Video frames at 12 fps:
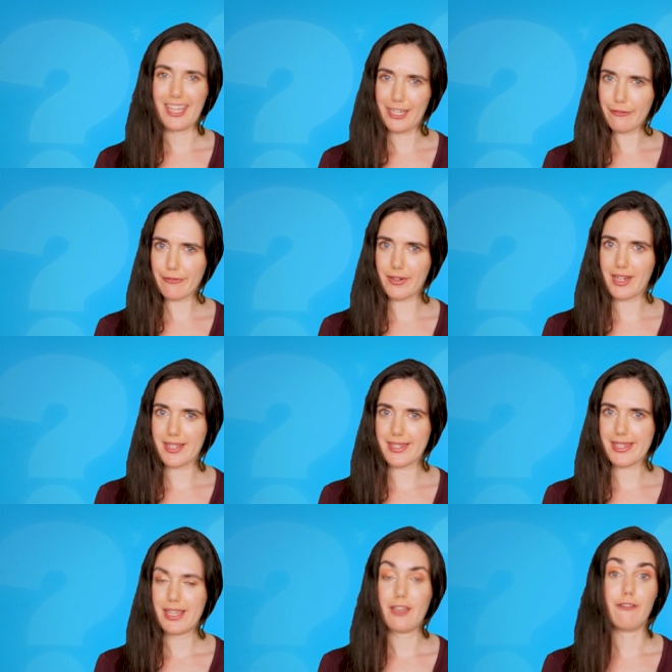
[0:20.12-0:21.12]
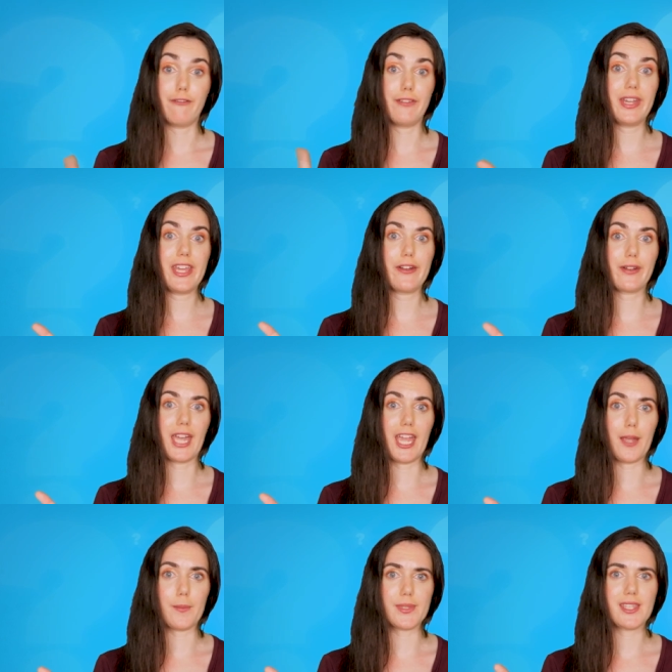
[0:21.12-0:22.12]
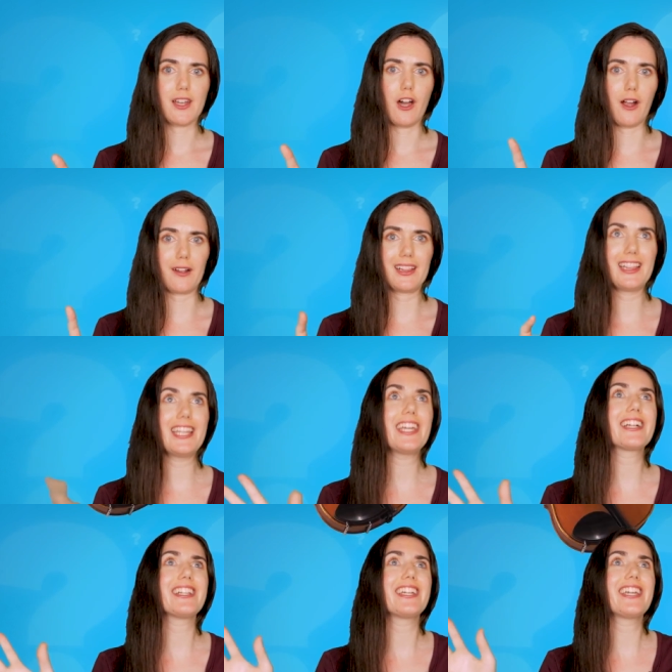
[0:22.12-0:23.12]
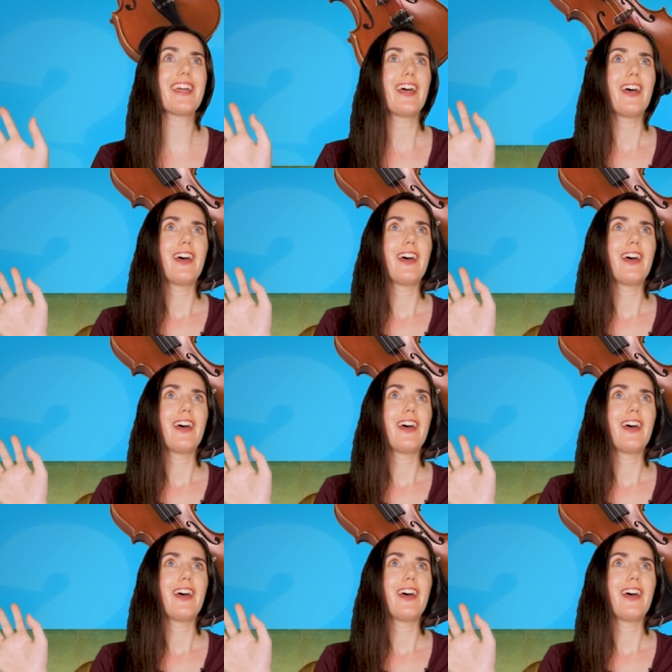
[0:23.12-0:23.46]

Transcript: in France, video games are legally